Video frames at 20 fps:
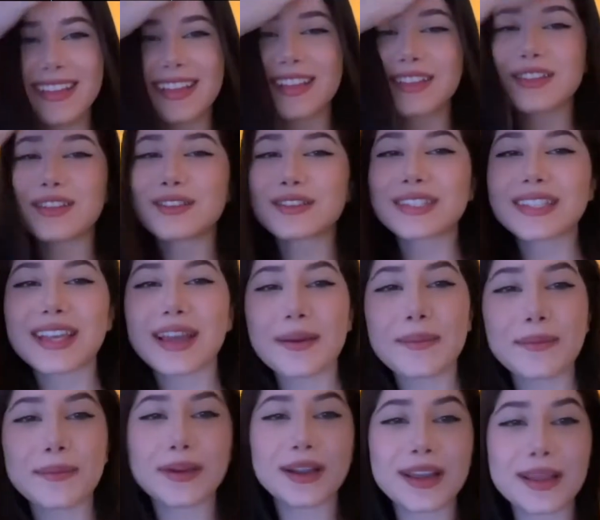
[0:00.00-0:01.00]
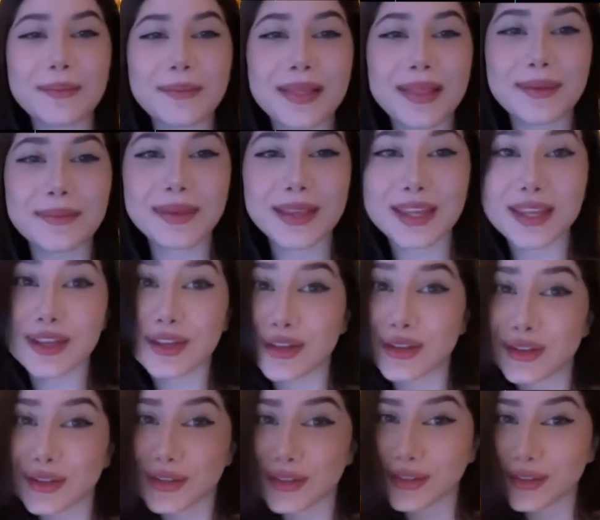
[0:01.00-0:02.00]
even though it's been a real thing for years.
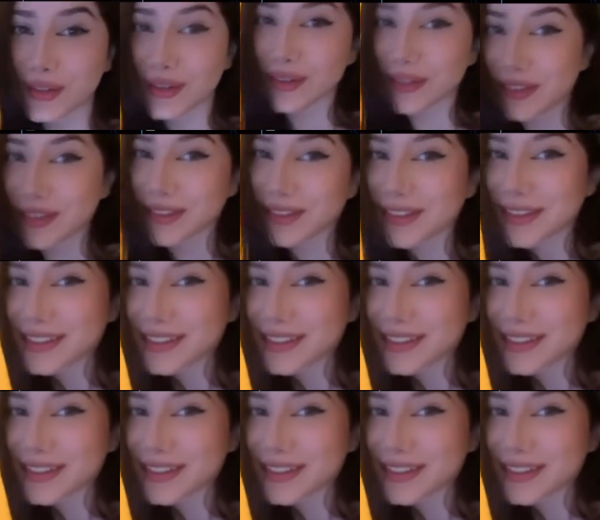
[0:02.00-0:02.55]
But it's a real thing.